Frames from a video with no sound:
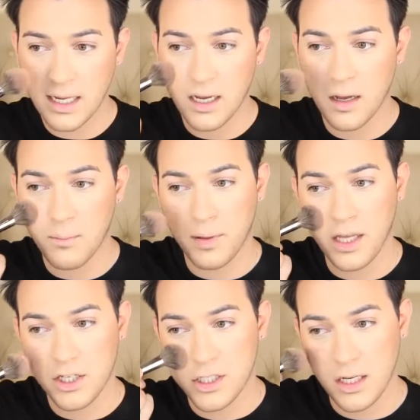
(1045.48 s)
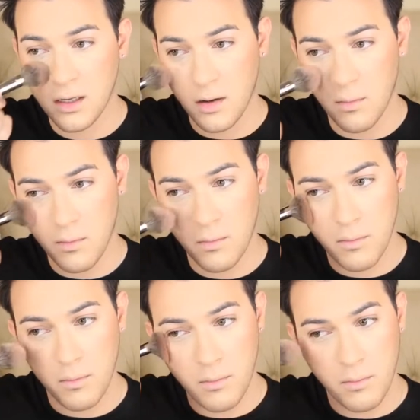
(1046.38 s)
It's like a peachy
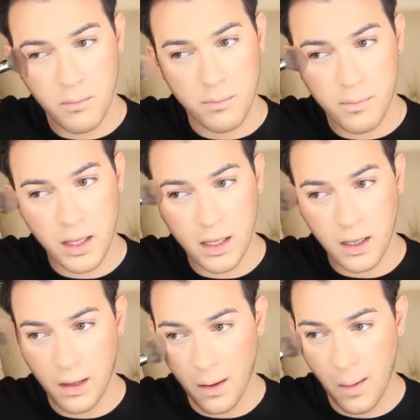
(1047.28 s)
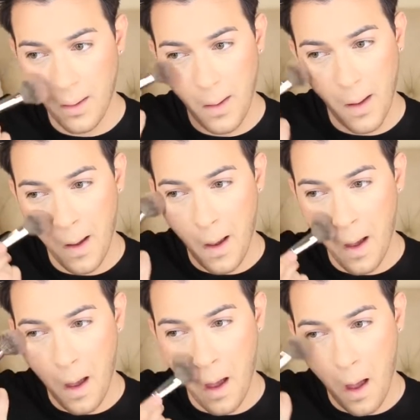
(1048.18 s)
pink.
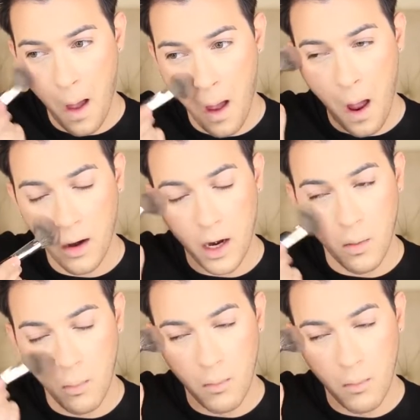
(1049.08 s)
No.